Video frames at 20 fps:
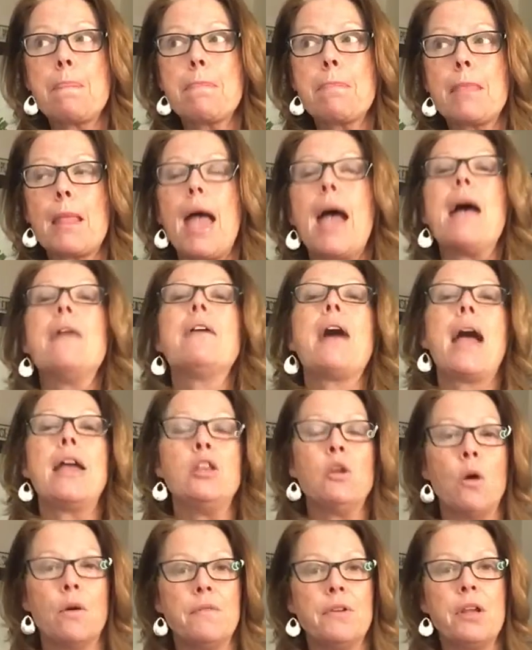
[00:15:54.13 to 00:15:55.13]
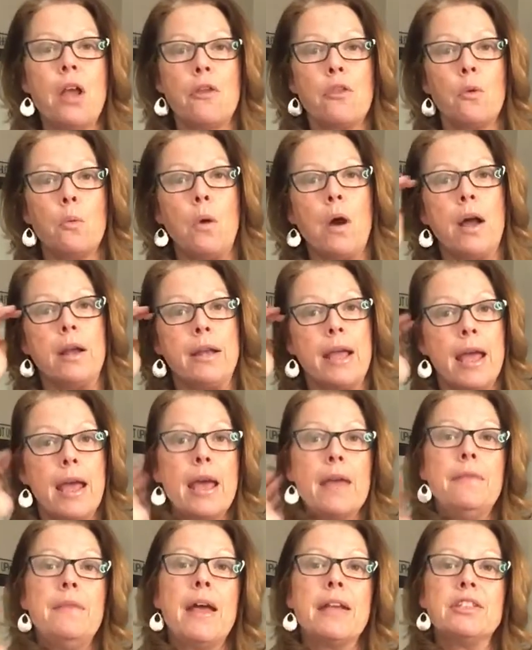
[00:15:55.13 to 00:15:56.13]
of another one
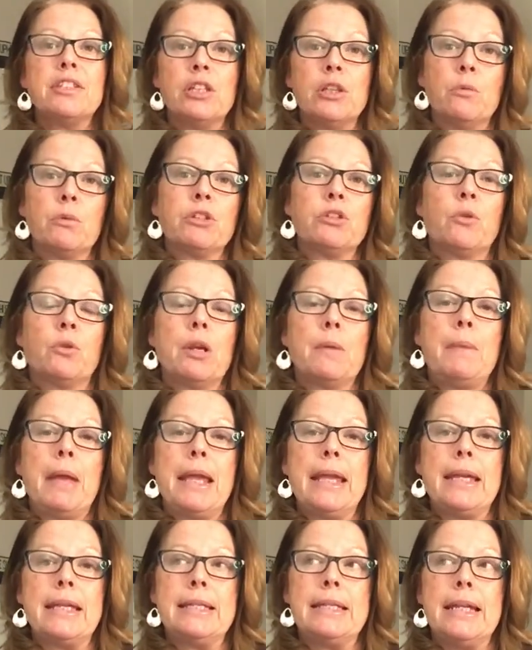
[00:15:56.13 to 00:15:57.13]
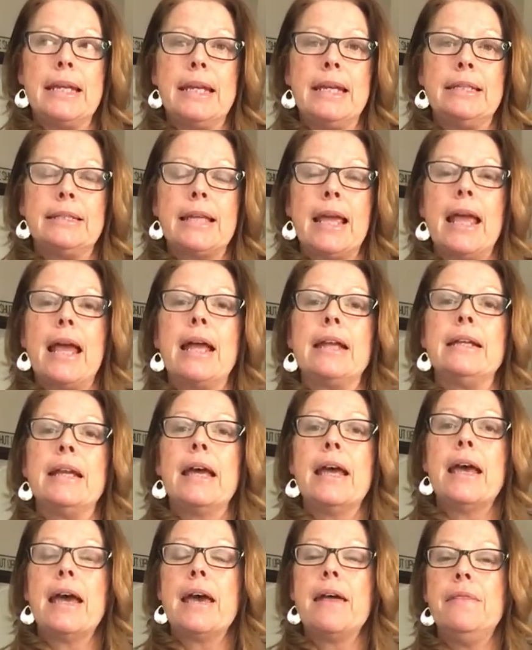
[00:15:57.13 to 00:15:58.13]
that's in the Resort of Bay Indies. And
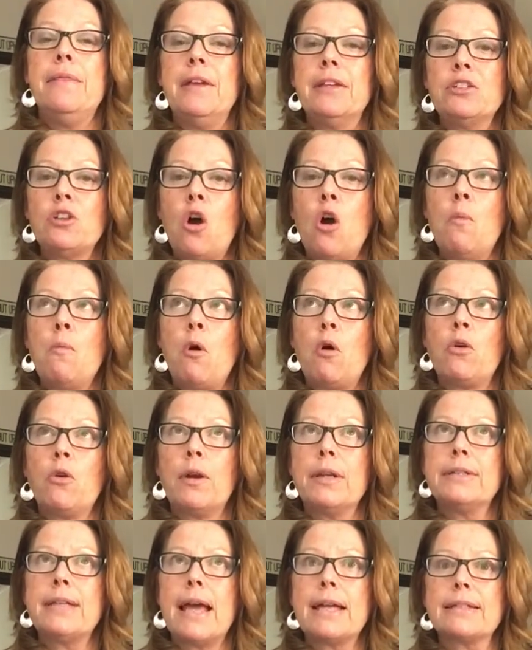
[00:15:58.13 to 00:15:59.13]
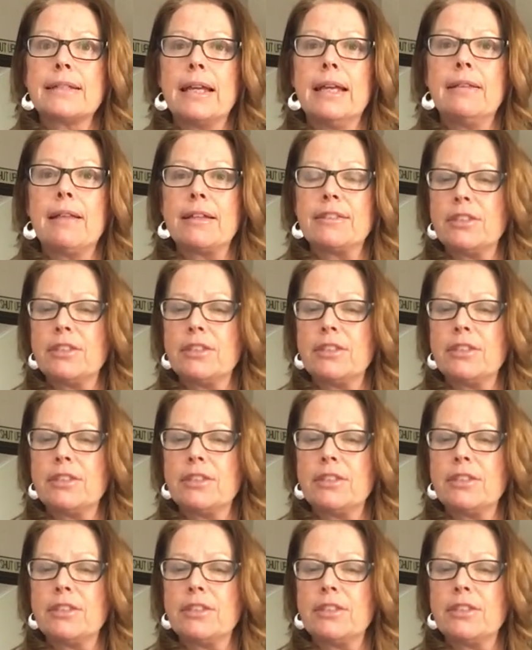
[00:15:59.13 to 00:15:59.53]
this homeowner is asking less than